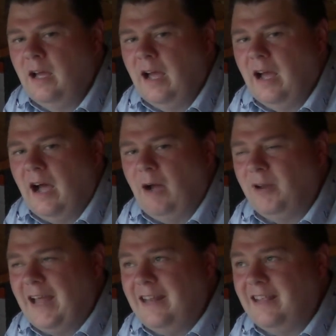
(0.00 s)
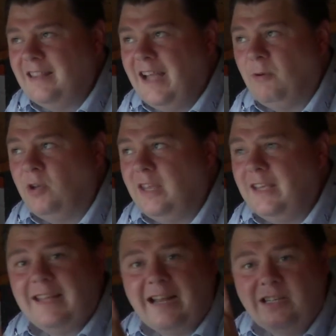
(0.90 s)
I'm going to end this now because it
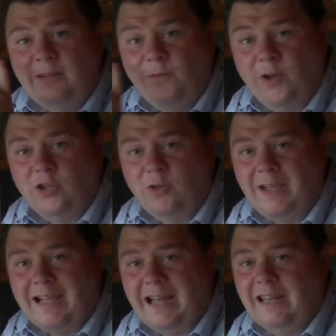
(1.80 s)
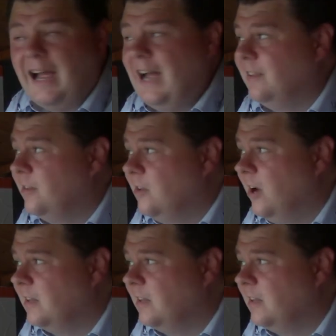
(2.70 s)
is actually thundering and it has started